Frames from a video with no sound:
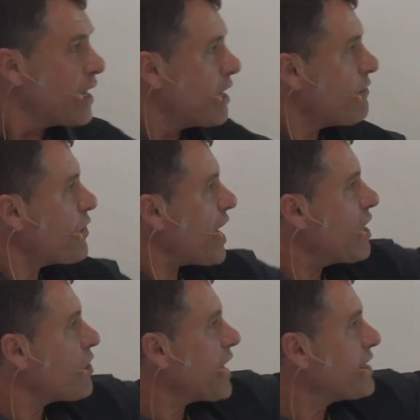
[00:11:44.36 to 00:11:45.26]
If you
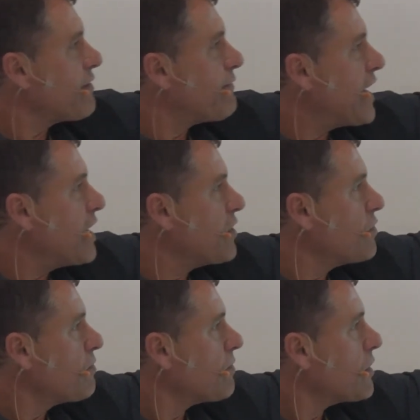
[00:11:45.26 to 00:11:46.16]
allocate a
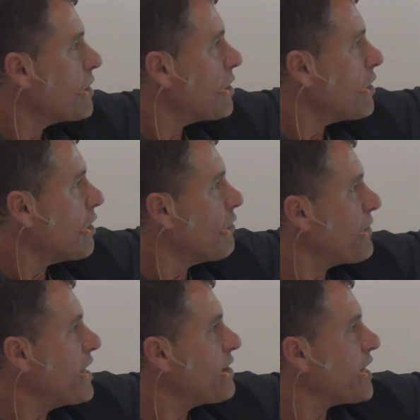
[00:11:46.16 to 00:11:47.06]
value of
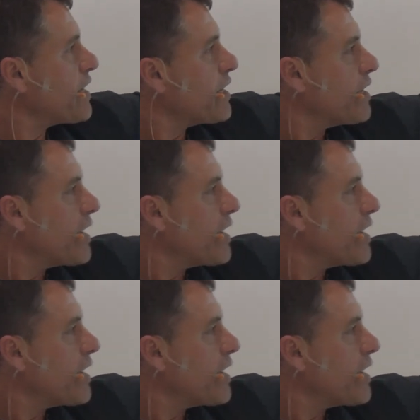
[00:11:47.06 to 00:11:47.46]
either